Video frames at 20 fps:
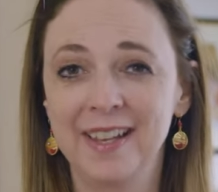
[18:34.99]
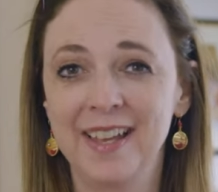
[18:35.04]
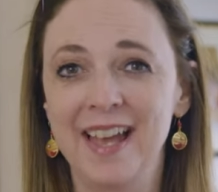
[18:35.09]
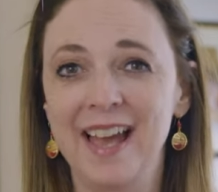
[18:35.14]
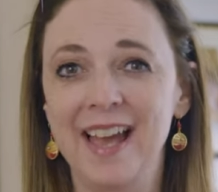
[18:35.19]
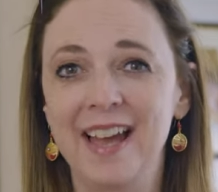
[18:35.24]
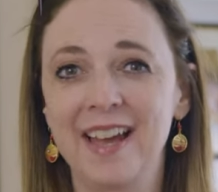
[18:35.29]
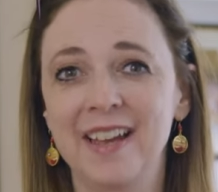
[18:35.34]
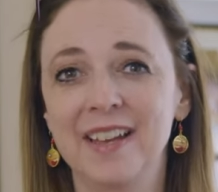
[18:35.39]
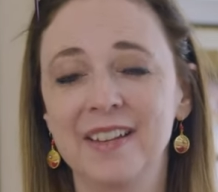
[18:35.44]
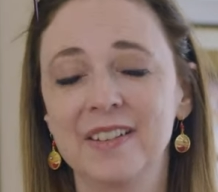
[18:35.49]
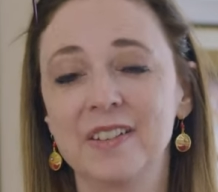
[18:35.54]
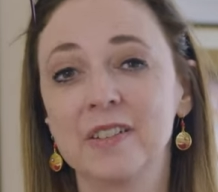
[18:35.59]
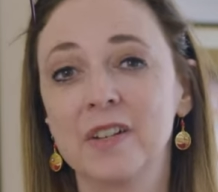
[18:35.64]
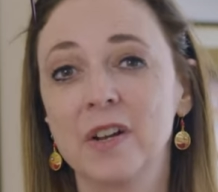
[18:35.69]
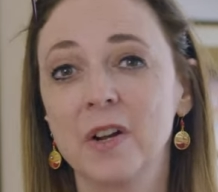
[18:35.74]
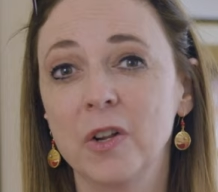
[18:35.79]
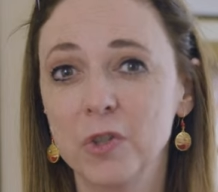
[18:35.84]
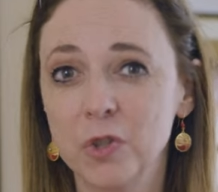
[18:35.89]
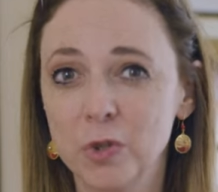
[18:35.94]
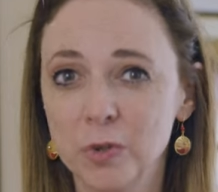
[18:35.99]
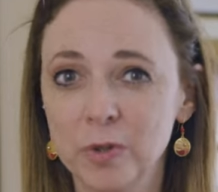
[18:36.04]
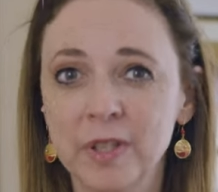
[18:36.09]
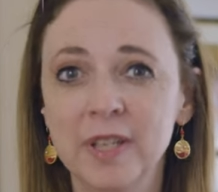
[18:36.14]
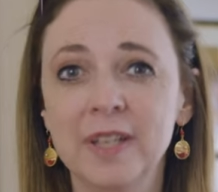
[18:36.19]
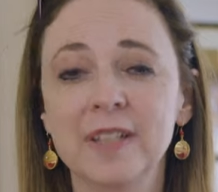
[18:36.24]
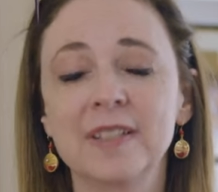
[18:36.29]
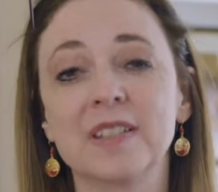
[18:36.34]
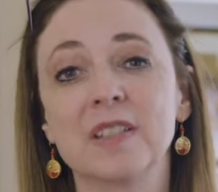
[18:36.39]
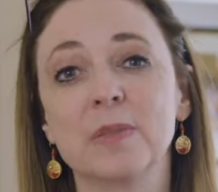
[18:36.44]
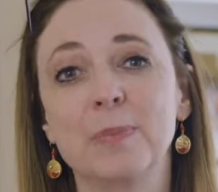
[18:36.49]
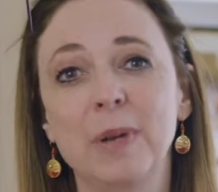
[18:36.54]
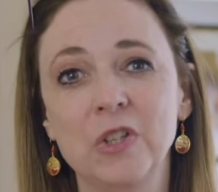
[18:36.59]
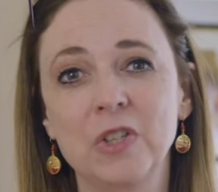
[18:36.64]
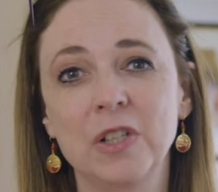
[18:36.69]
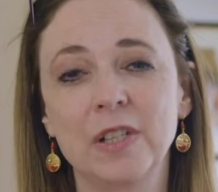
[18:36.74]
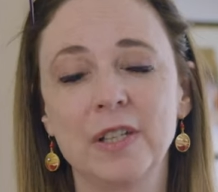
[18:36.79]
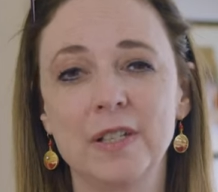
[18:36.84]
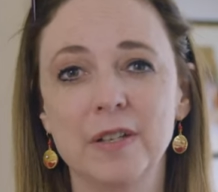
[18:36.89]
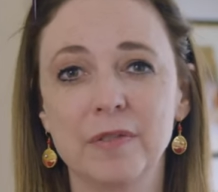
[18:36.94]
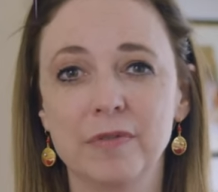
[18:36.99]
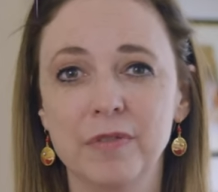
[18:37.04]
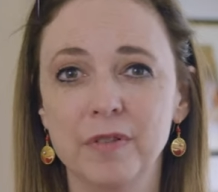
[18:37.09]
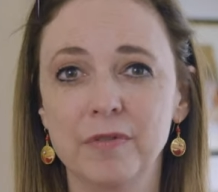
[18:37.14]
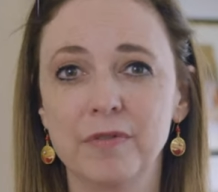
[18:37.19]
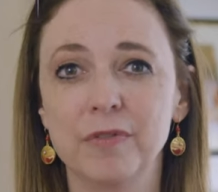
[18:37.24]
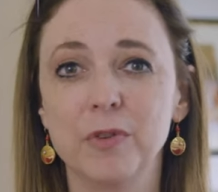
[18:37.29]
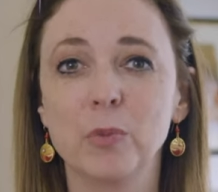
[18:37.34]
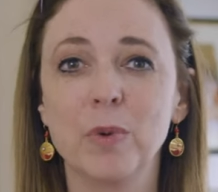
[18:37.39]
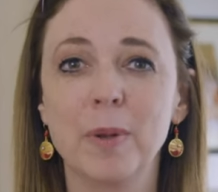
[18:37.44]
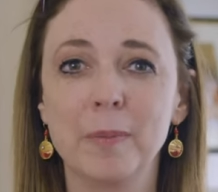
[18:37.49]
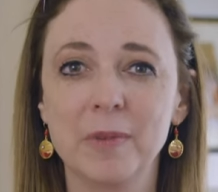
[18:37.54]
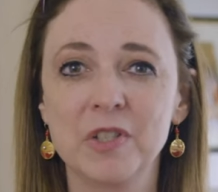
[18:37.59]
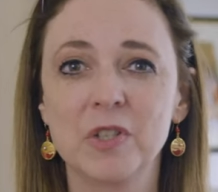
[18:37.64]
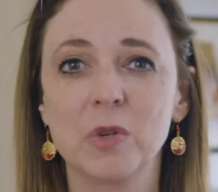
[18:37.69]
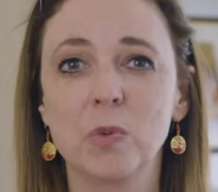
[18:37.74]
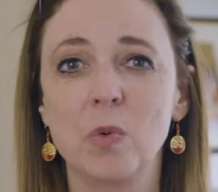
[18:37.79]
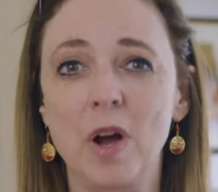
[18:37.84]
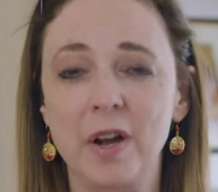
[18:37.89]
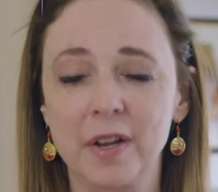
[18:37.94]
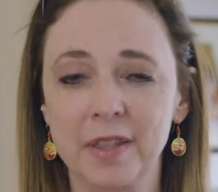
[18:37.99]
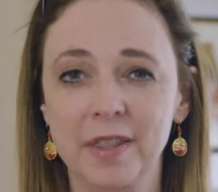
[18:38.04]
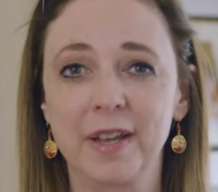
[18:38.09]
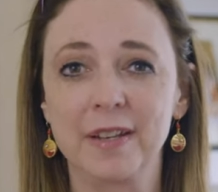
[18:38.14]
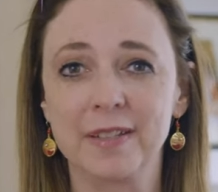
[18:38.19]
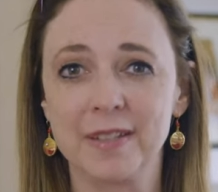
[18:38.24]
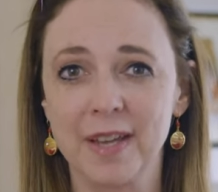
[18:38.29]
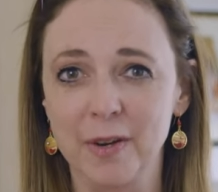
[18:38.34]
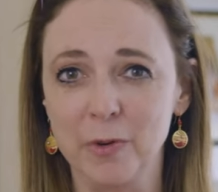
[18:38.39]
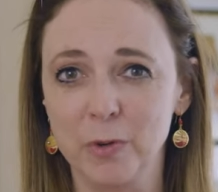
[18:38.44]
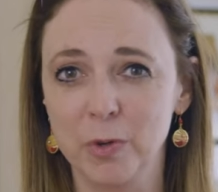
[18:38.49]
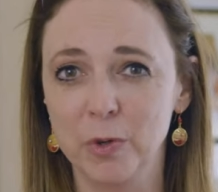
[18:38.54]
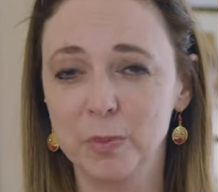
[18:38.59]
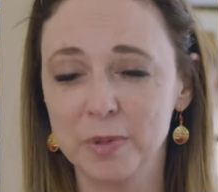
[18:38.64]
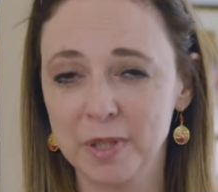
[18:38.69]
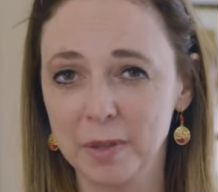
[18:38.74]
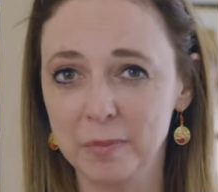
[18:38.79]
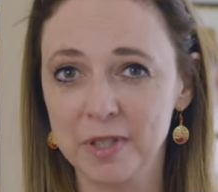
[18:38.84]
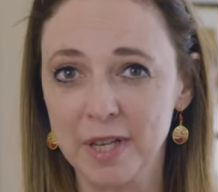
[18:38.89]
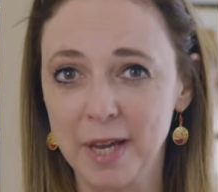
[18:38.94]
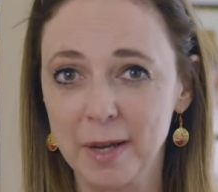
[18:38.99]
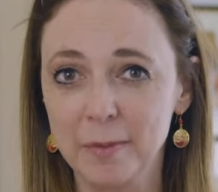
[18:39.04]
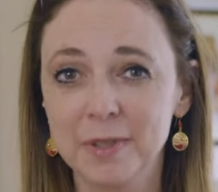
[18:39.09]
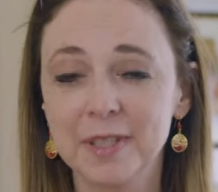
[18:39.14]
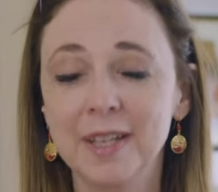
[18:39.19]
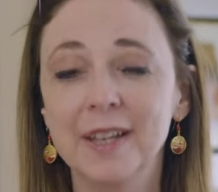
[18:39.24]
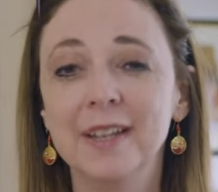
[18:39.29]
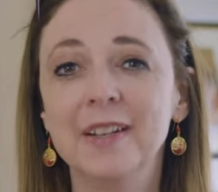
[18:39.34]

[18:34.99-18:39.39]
And culturally, it's especially different for women to walk that tightrope sometimes.